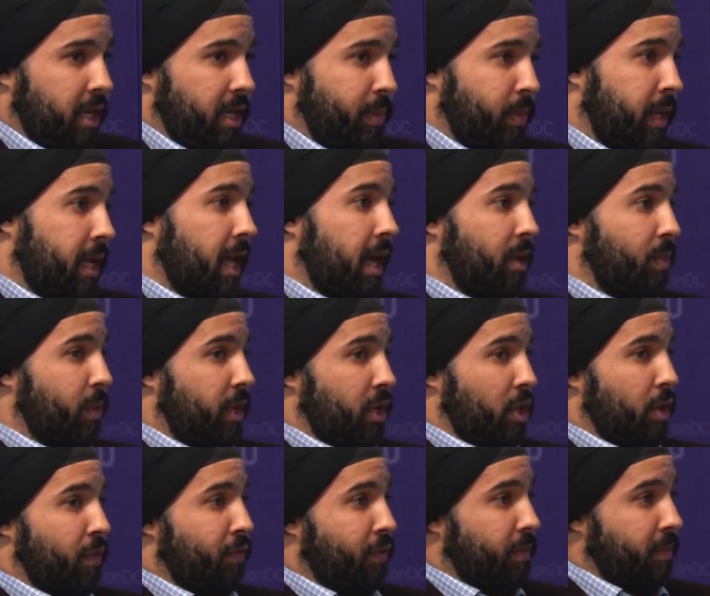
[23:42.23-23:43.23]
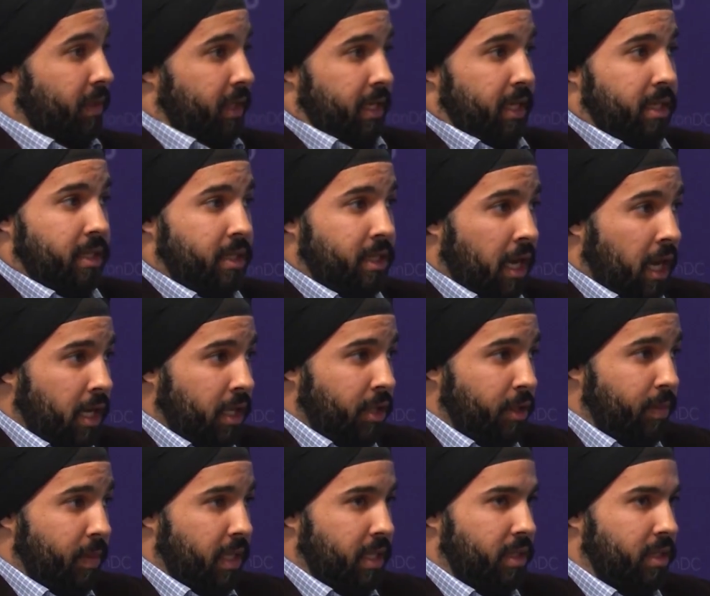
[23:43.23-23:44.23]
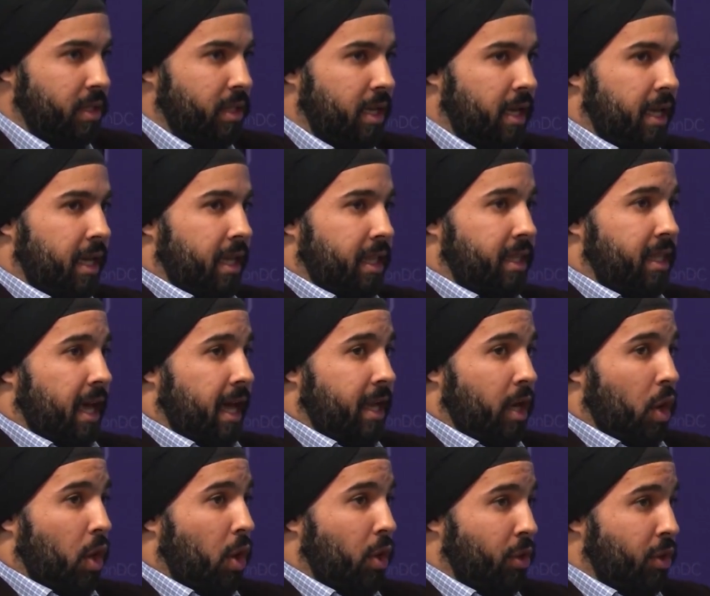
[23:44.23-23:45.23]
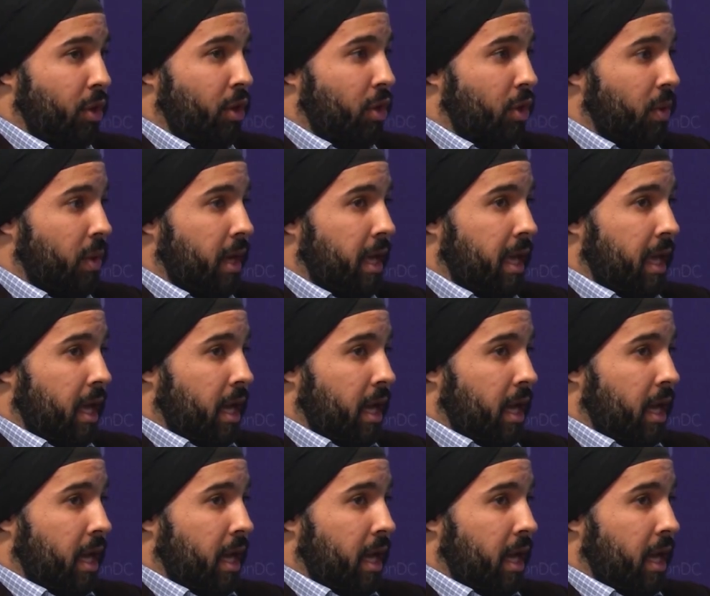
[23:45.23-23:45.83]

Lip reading: again, we know from leaked documents that although